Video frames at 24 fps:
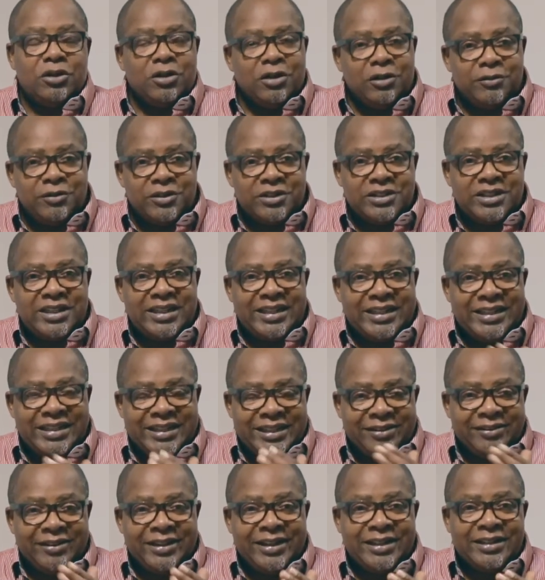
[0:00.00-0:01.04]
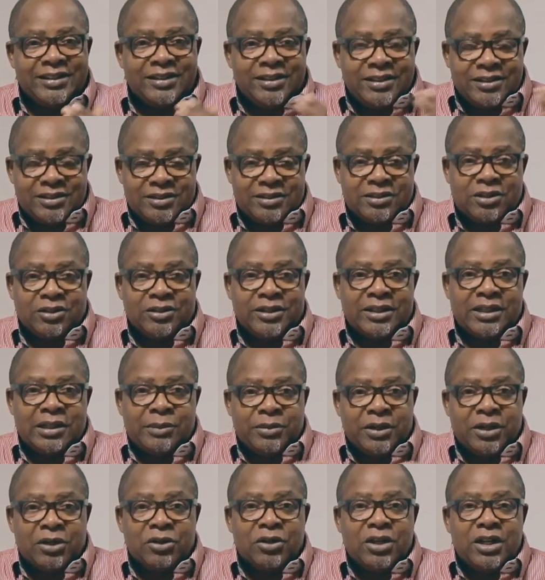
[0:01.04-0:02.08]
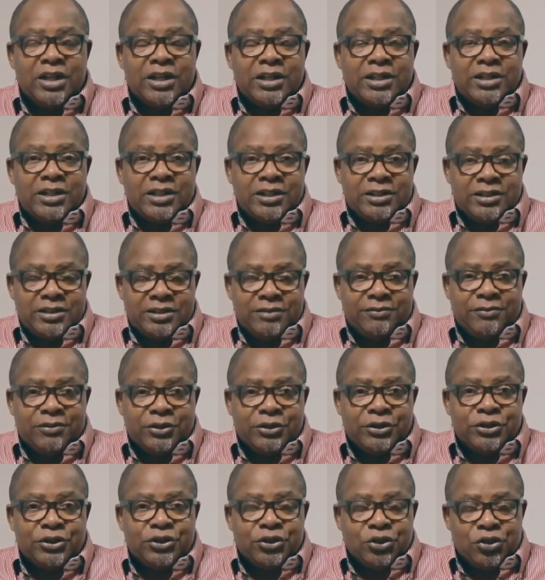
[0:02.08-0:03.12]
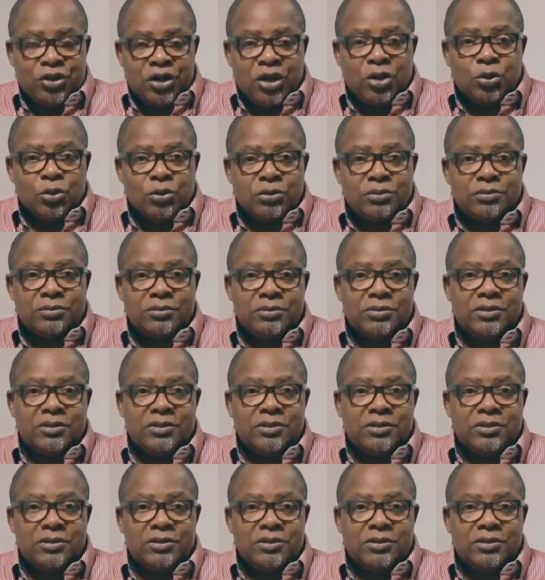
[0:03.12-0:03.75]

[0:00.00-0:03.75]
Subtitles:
Obviously, the green is talking about for you to go.